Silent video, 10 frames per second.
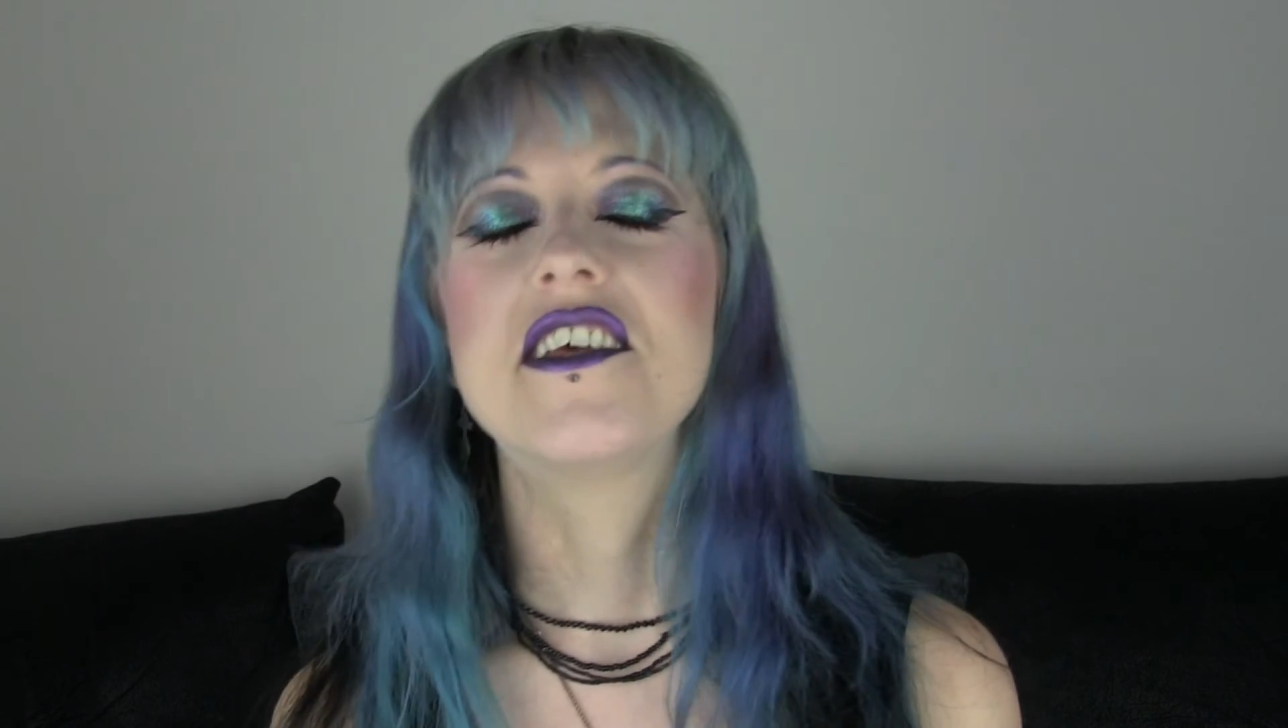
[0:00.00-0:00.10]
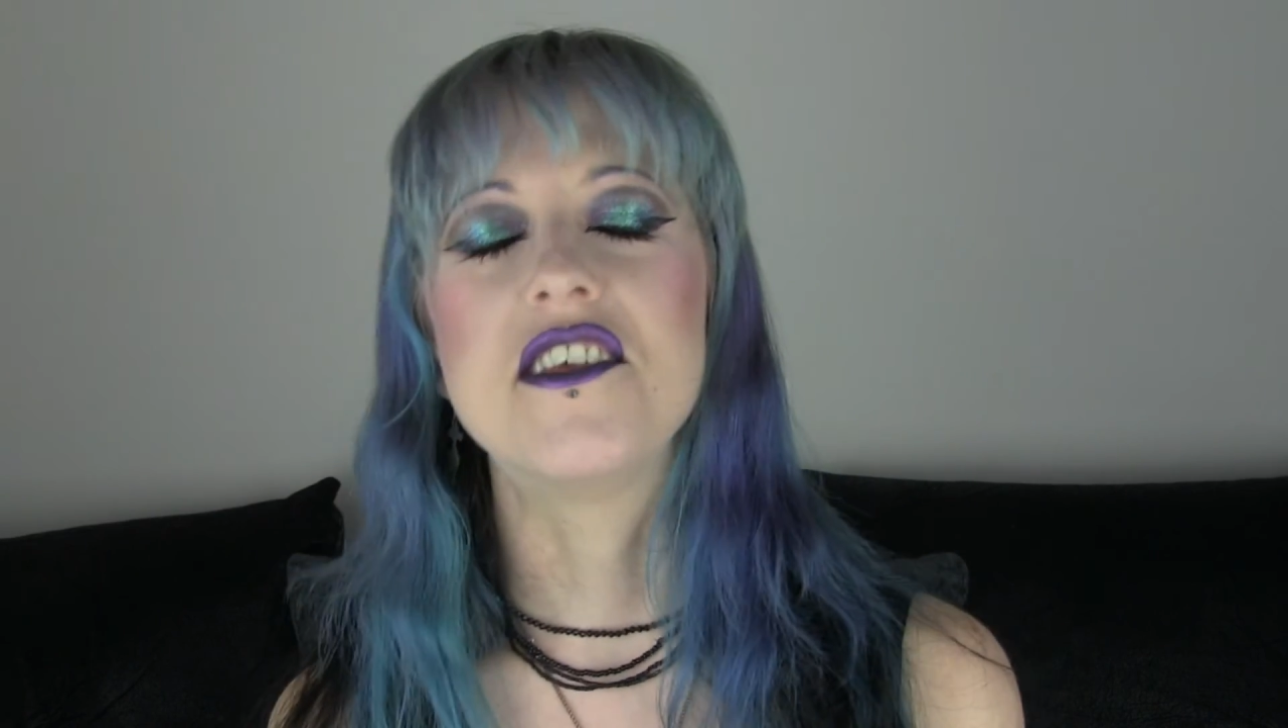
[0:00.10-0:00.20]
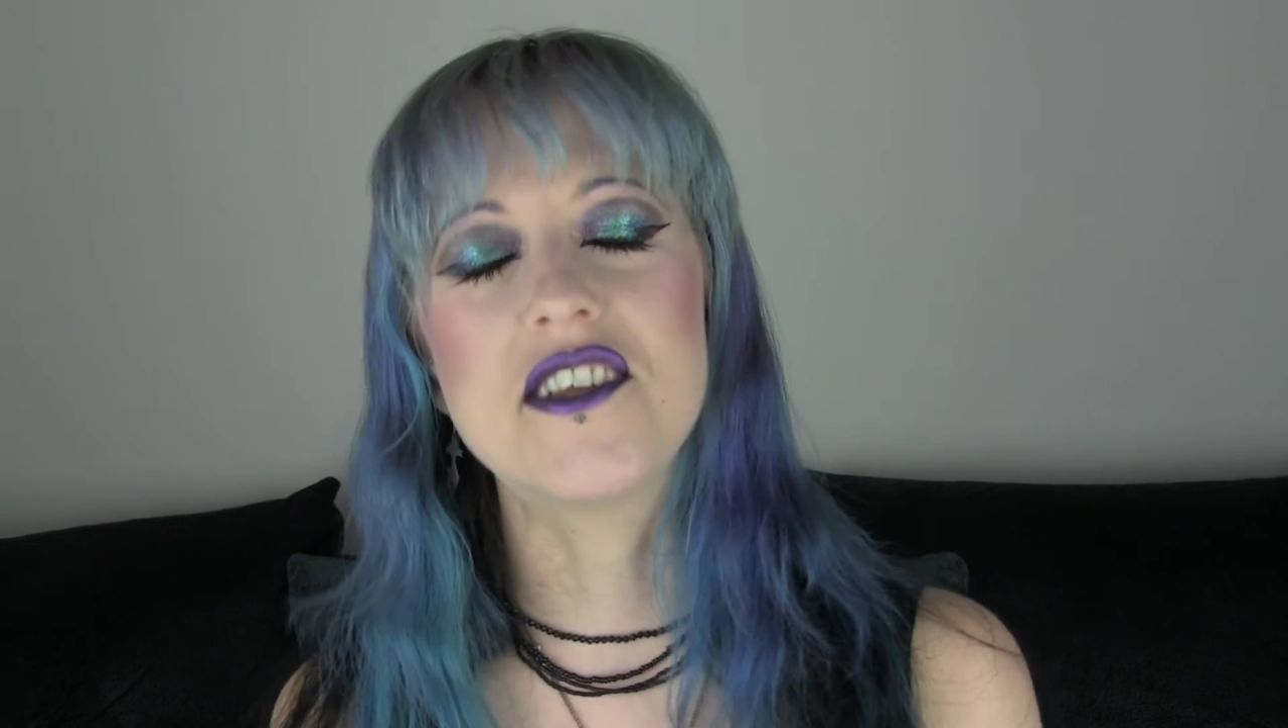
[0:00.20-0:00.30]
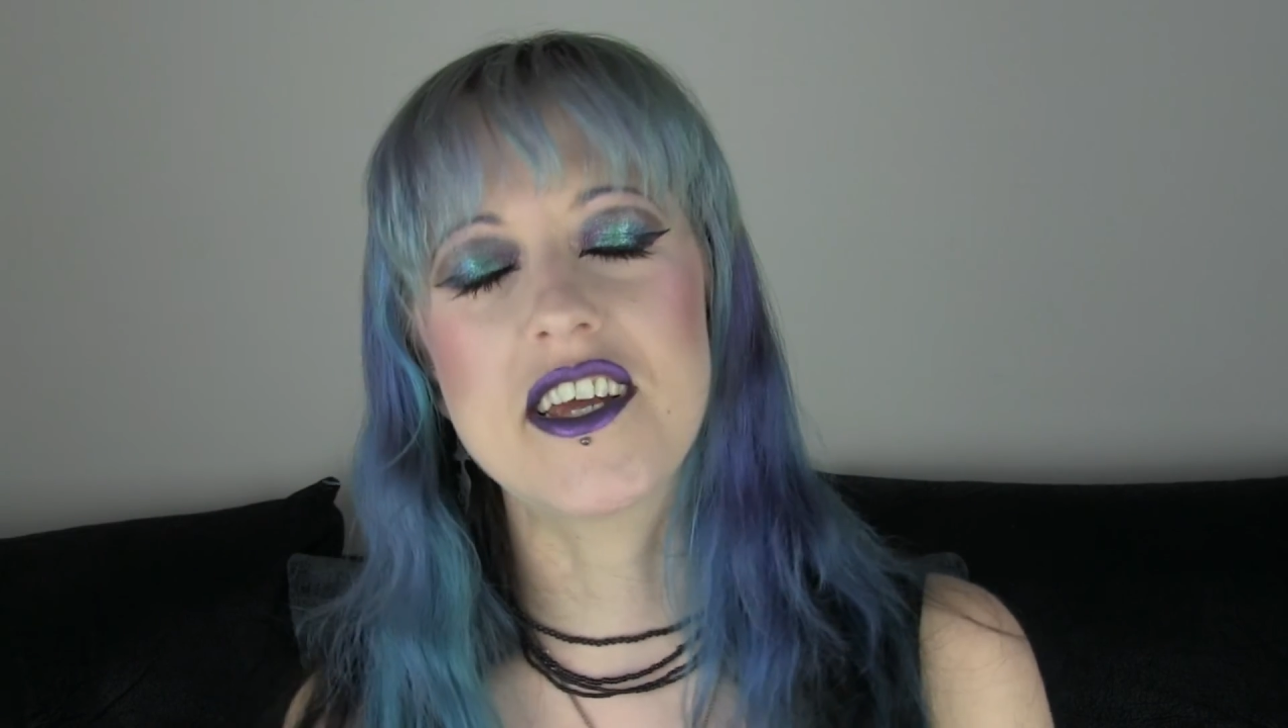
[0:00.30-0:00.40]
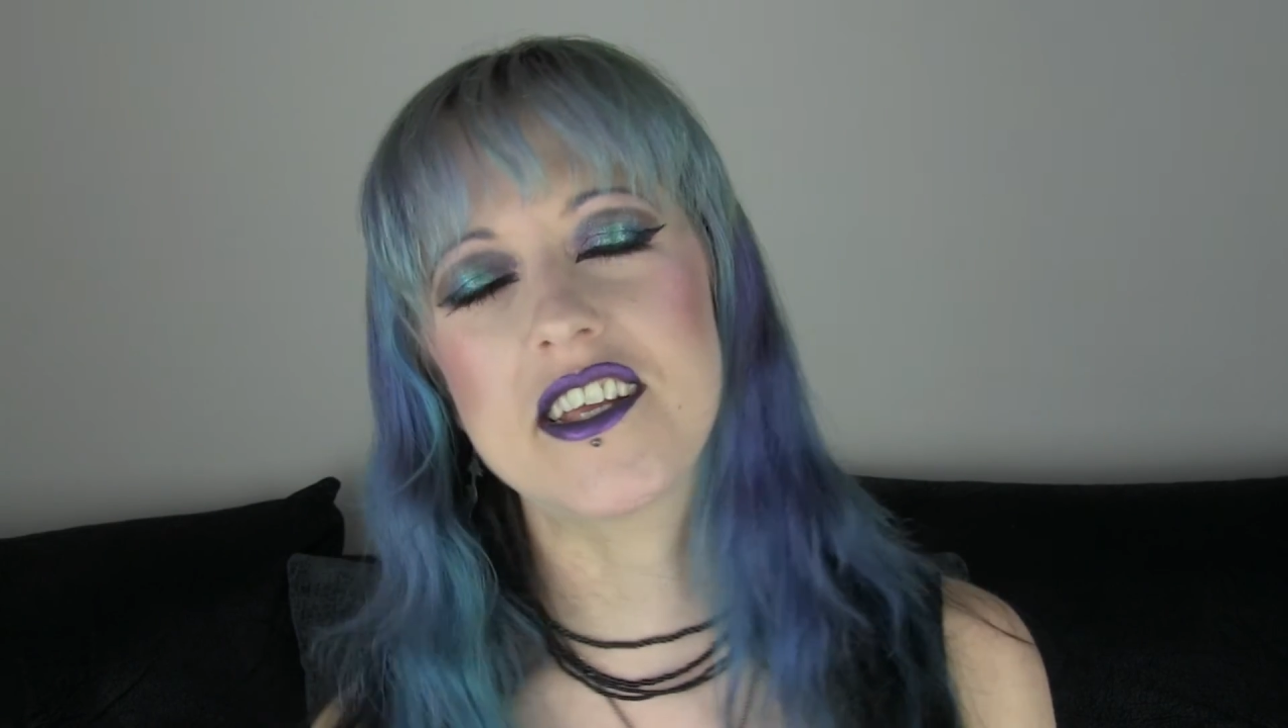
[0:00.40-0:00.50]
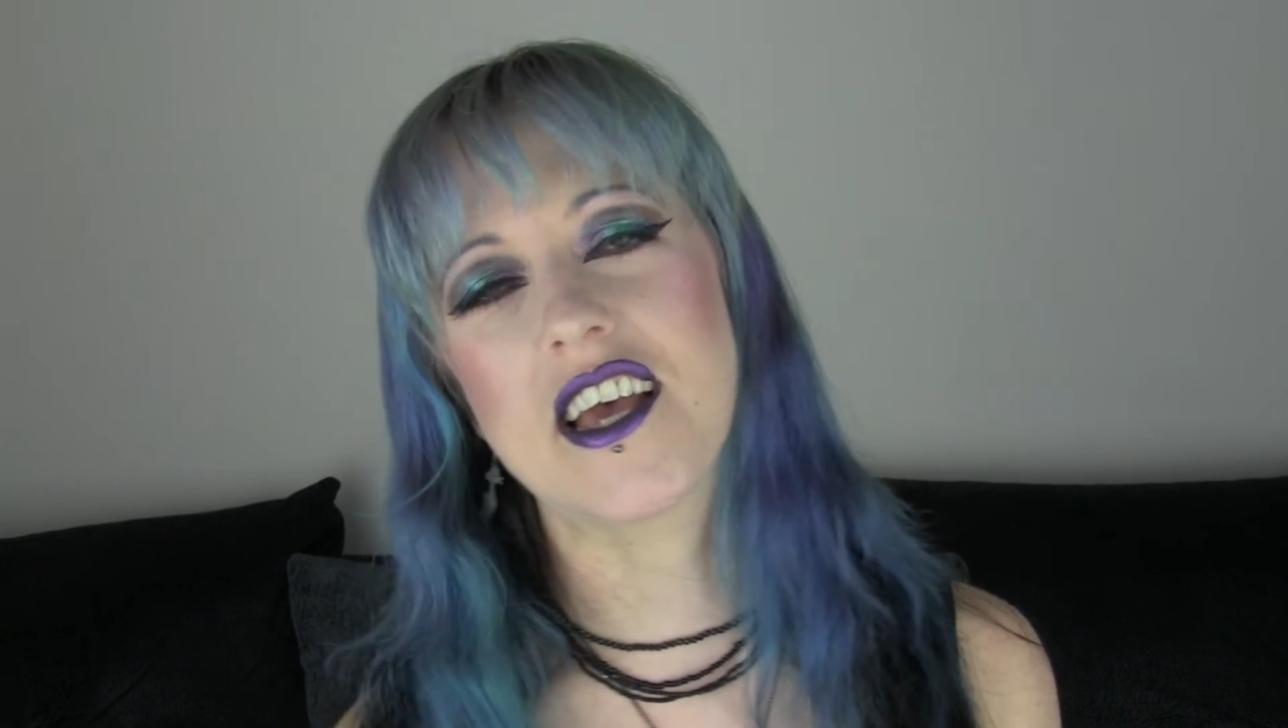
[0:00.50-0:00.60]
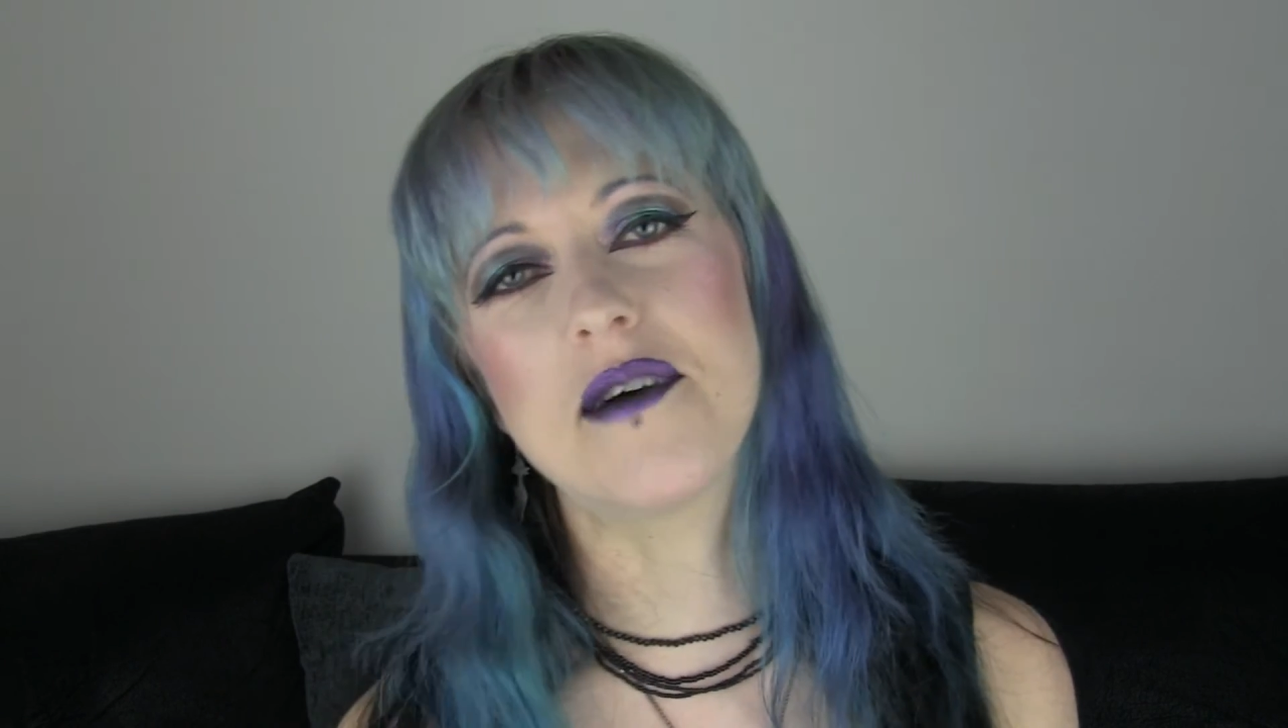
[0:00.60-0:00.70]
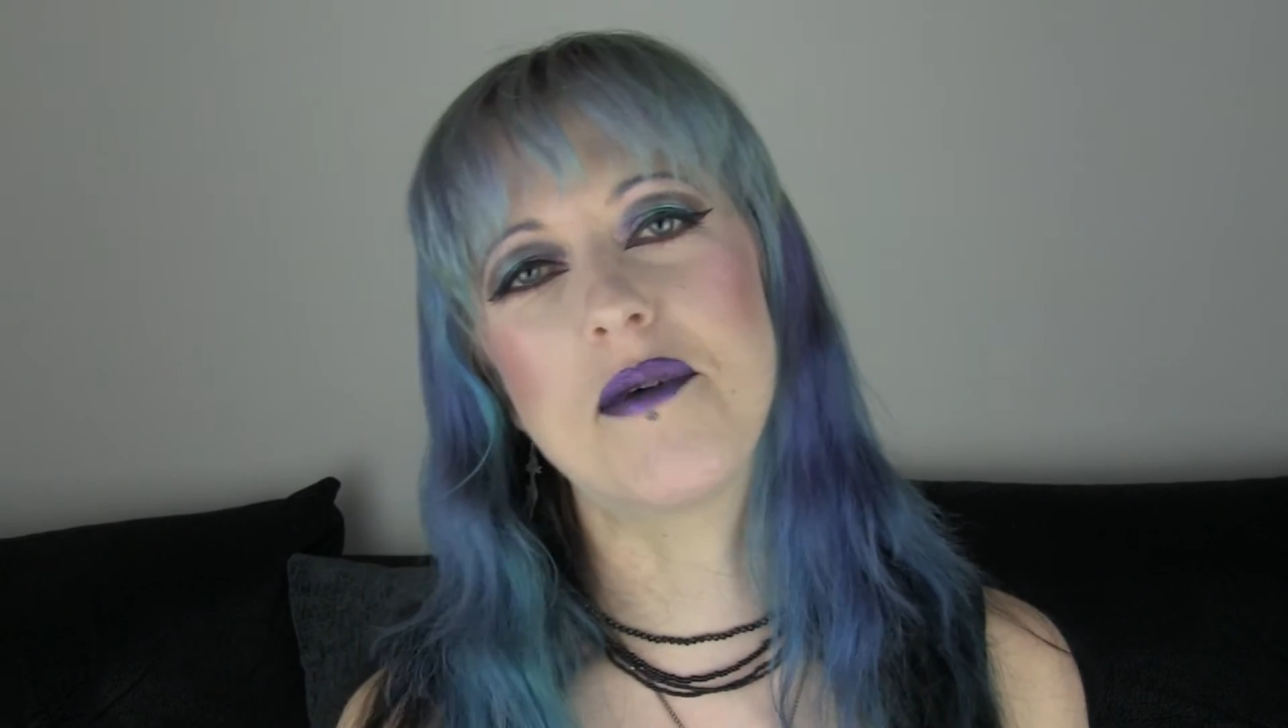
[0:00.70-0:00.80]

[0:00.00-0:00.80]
you take care,